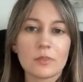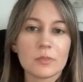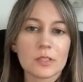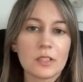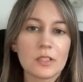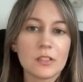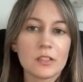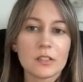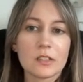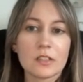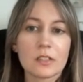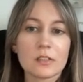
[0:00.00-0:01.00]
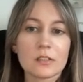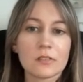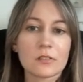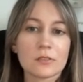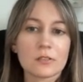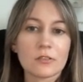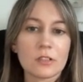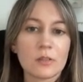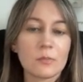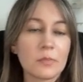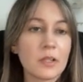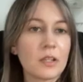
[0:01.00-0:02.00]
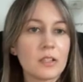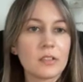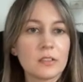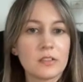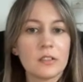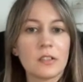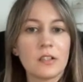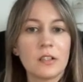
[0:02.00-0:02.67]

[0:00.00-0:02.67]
website design, grow campaigns,